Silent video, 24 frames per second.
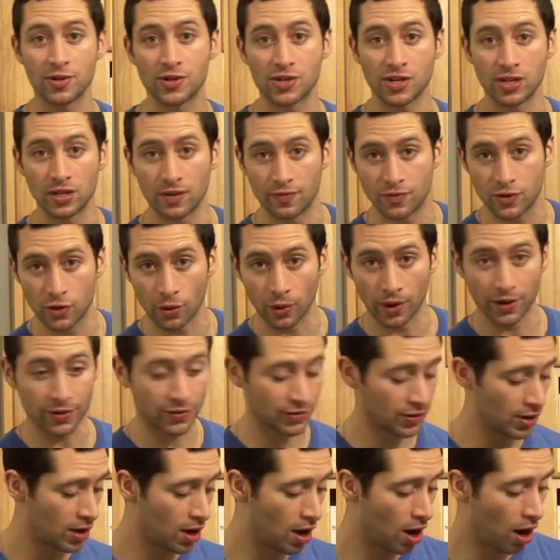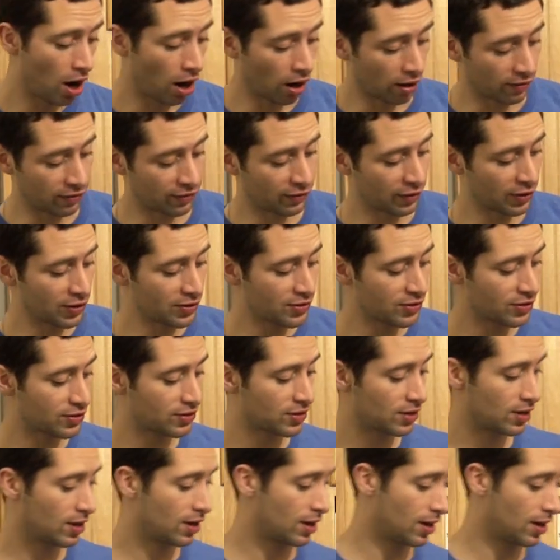machine of choice. Our first